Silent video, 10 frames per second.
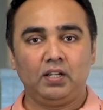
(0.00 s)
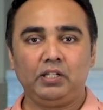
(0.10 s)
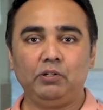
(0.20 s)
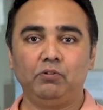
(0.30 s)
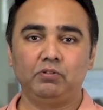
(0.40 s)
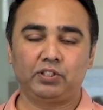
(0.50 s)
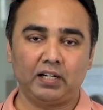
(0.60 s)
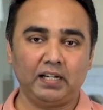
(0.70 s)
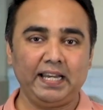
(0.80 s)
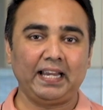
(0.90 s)
you
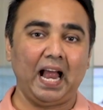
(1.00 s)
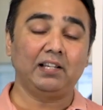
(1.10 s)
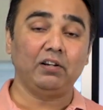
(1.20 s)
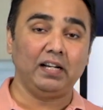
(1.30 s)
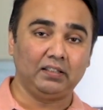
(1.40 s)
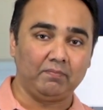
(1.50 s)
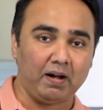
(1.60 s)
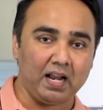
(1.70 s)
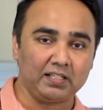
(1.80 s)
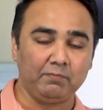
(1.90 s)
generally calculate the
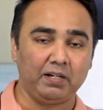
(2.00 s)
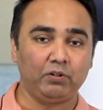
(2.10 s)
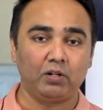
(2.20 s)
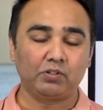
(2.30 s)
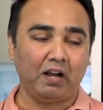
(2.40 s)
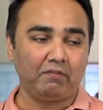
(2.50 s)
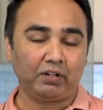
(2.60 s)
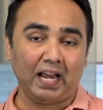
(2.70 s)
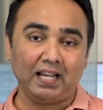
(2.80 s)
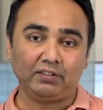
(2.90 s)
margin, but you also have to
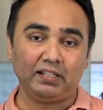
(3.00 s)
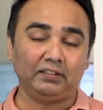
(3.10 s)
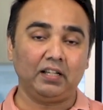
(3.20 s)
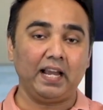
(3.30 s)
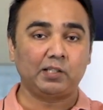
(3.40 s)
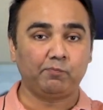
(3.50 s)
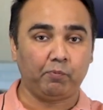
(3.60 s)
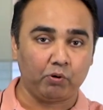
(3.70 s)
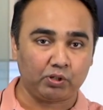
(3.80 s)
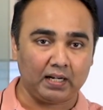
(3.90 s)
calculate the exposure.